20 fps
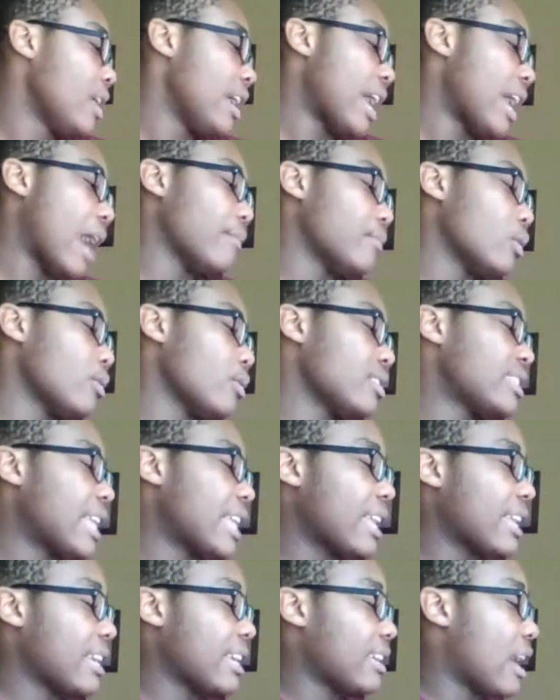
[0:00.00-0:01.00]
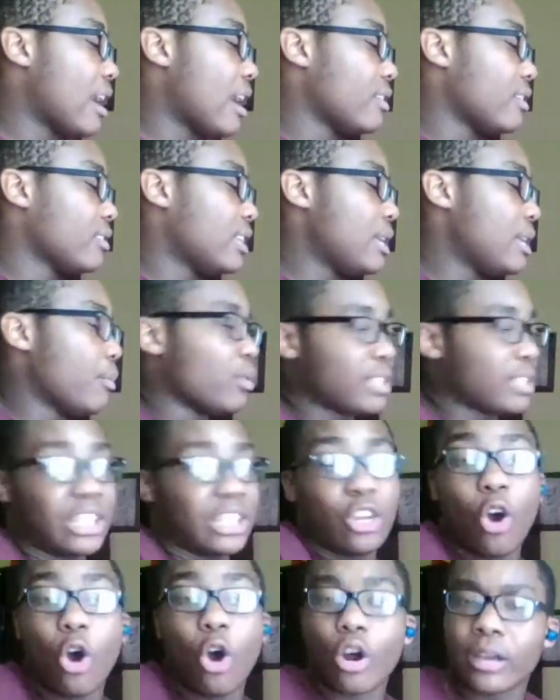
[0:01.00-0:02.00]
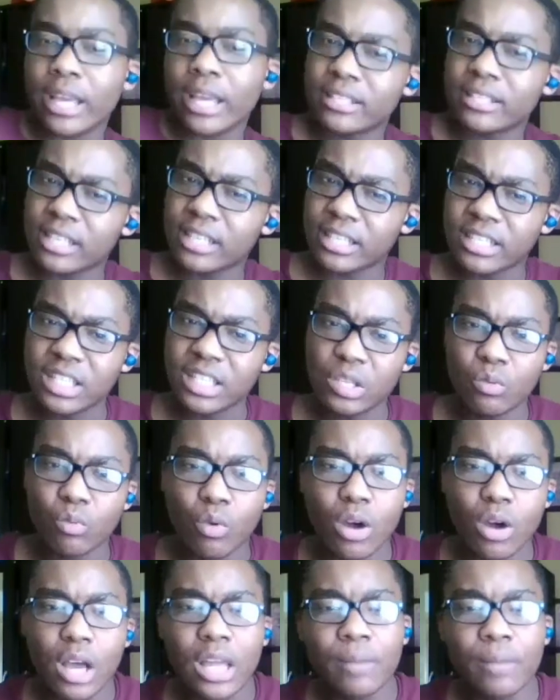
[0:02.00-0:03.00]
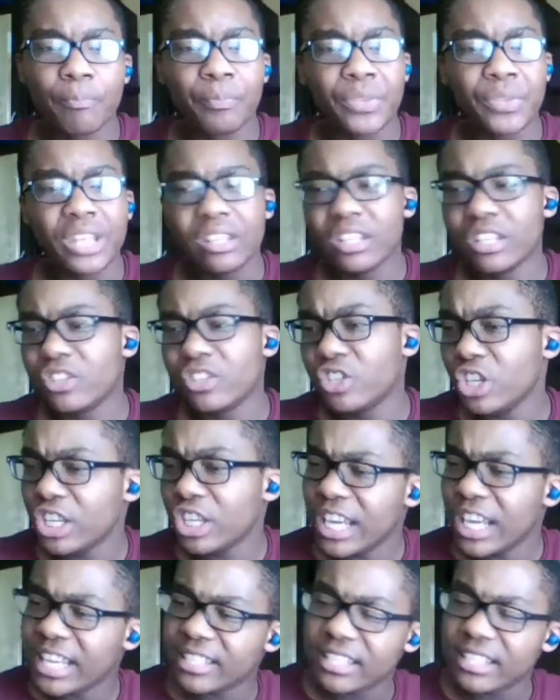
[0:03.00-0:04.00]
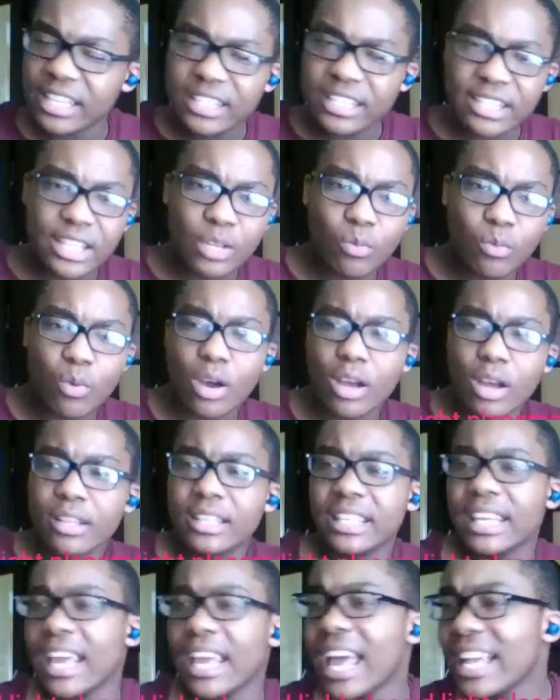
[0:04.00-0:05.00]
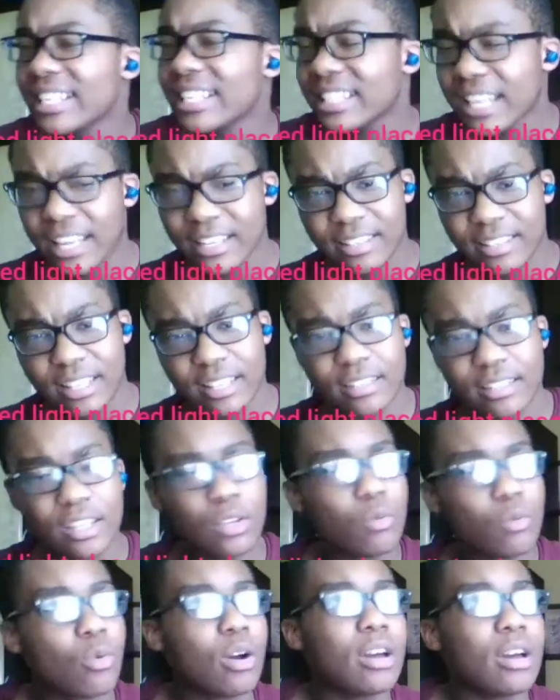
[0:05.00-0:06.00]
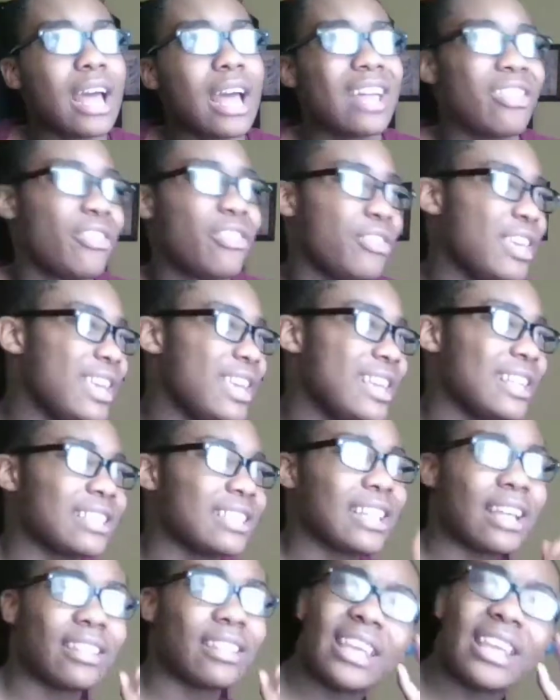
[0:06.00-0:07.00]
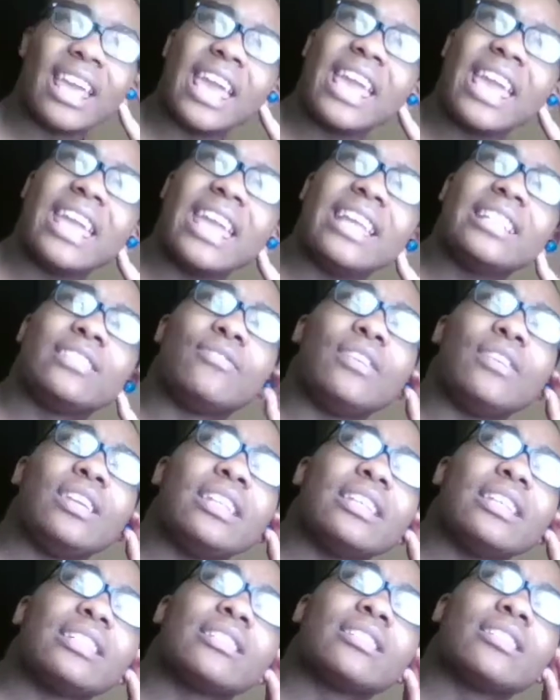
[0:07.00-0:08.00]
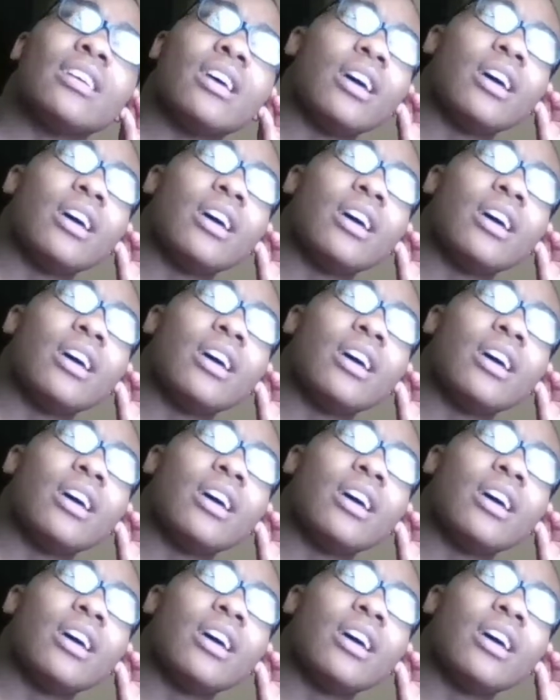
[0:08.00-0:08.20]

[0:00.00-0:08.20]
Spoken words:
I've noticed that like on keyboards like the RK61, the GK61, the SK61. I think it's on the Hades Venus.